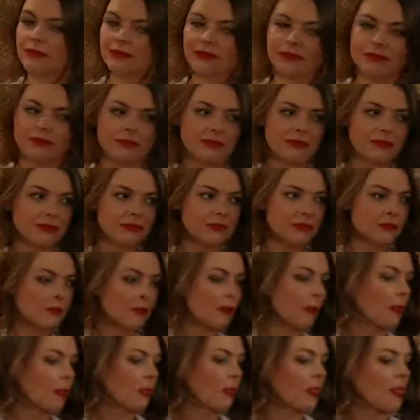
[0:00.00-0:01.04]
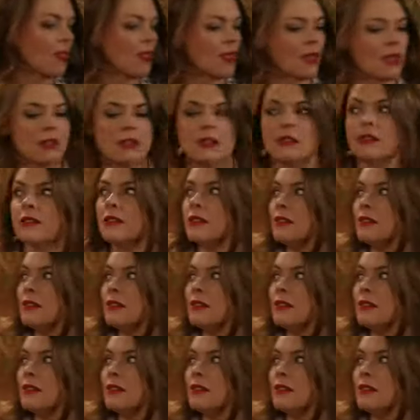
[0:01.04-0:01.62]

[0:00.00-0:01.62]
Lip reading: I just say it's very kind of Emily to